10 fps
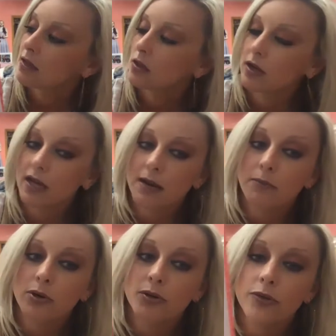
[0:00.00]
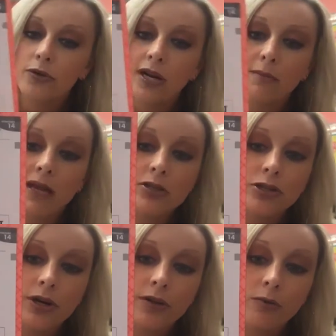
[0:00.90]
Look at number 3. Make
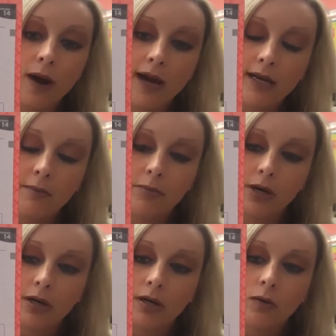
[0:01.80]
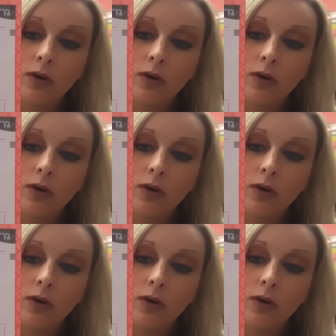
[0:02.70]
sure you're on the right number.